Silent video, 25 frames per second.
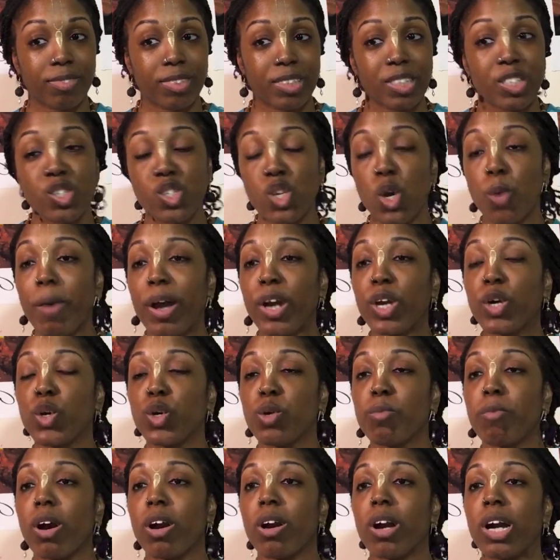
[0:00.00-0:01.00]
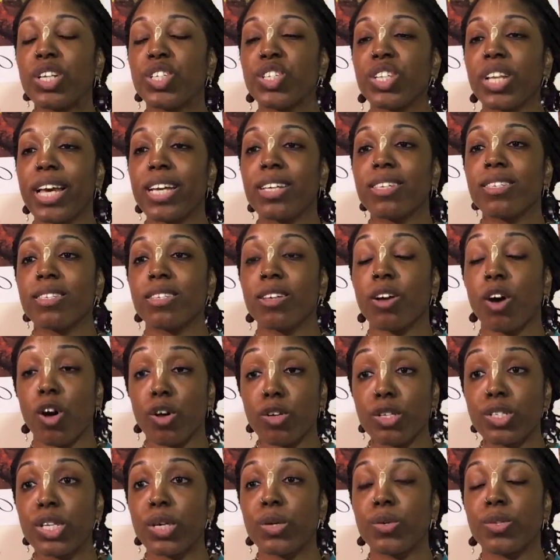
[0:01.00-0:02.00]
So my Guru Maharaj likes to
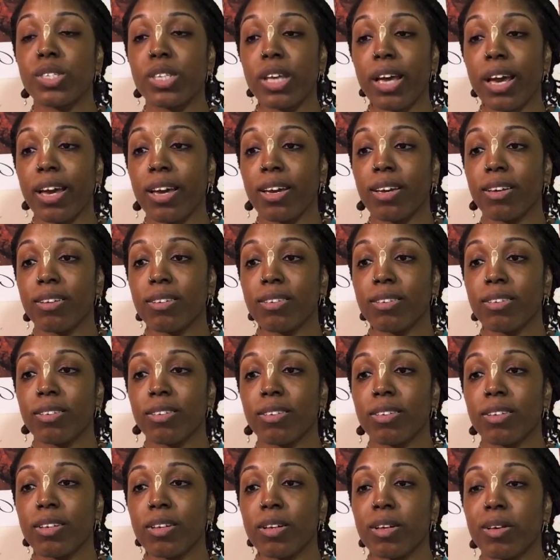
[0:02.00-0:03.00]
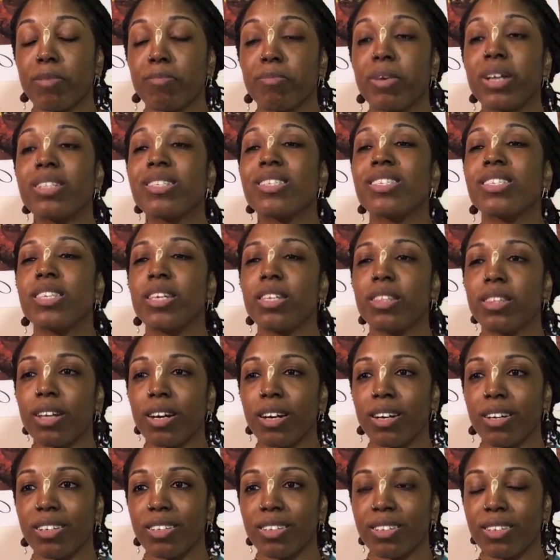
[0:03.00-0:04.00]
also say, but
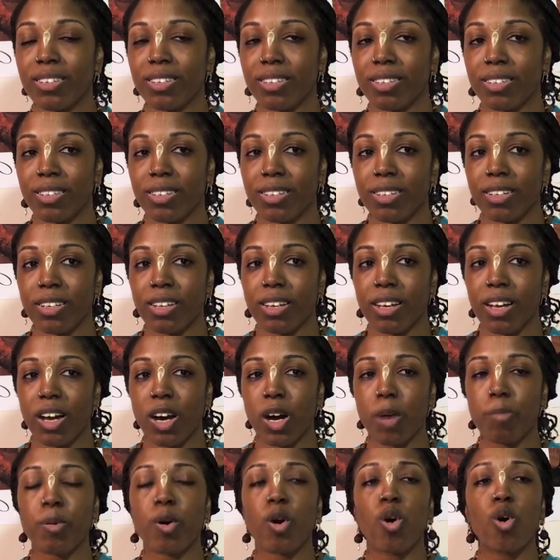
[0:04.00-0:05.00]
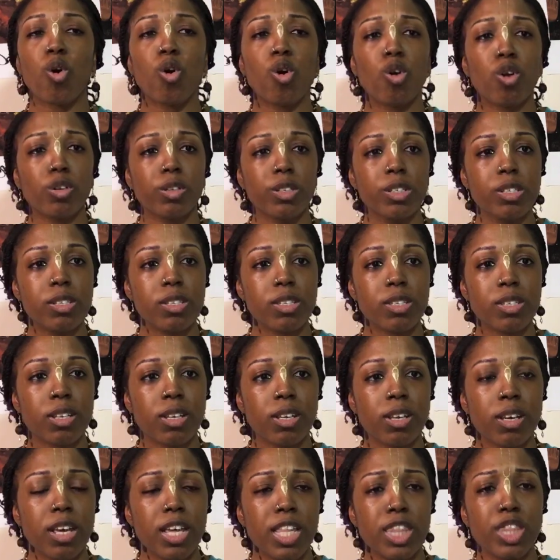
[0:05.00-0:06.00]
Sita upholds
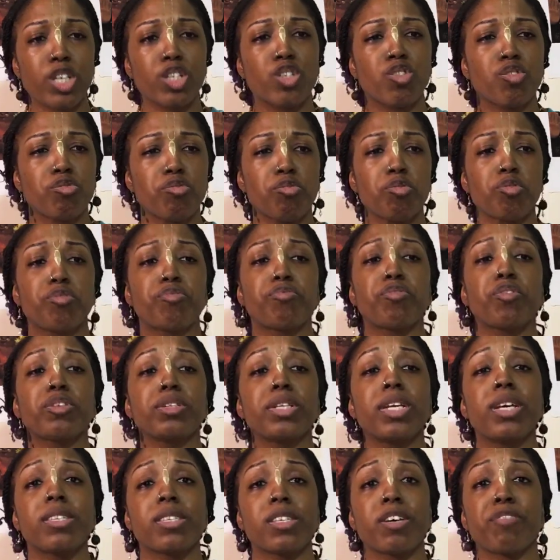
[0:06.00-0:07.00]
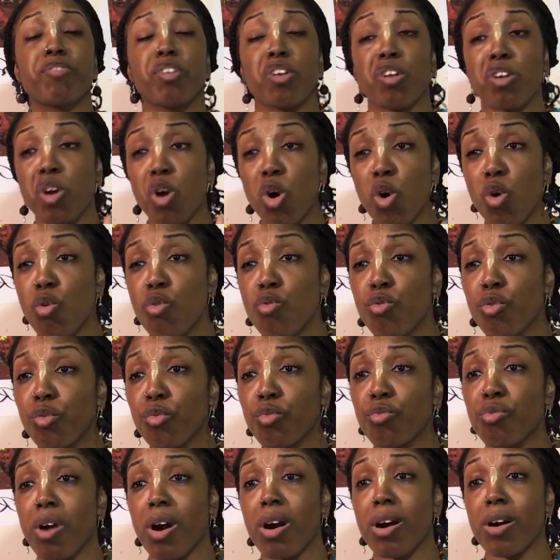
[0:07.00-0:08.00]
the truthfulness of her own
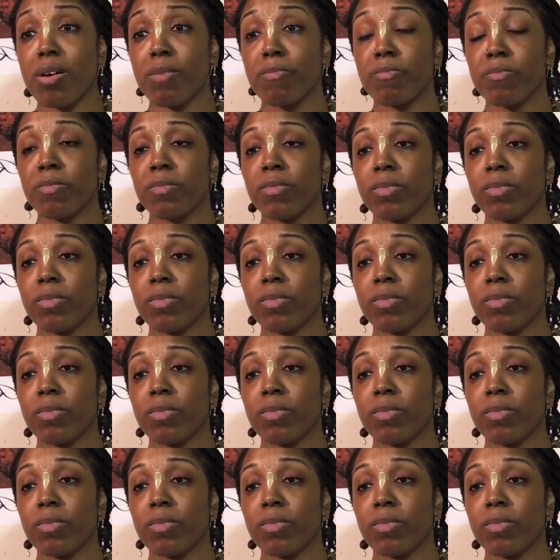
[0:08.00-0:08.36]
Ram,